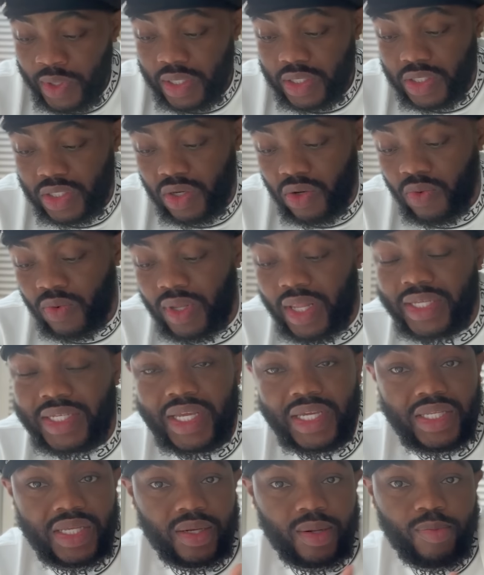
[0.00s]
So let's
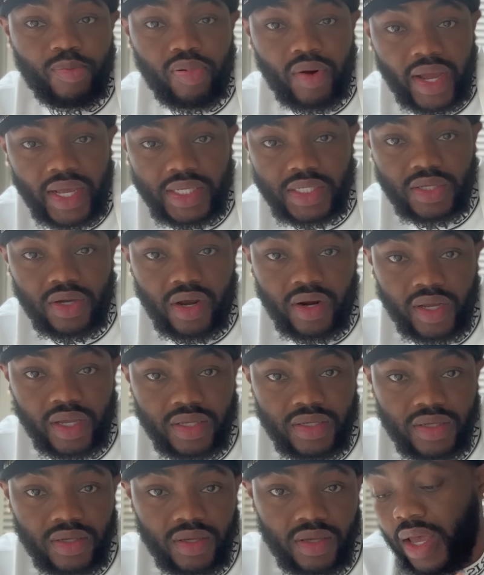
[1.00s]
get to the price
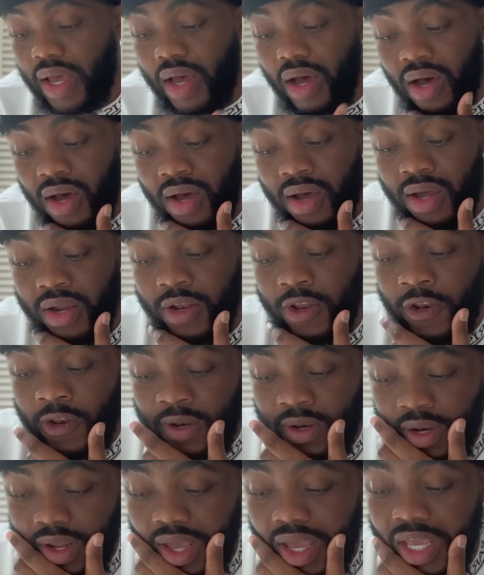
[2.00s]
targets on
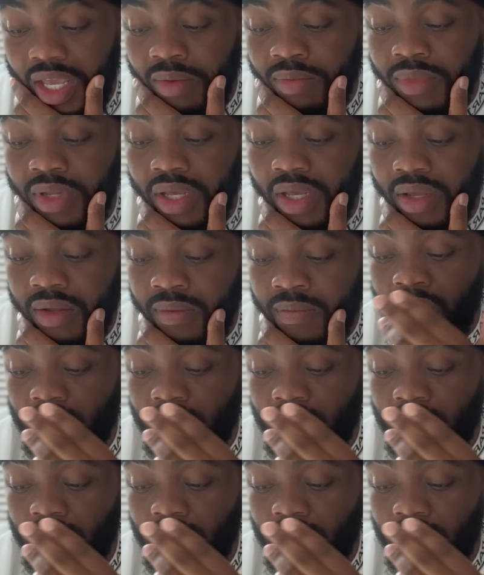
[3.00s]
AMD.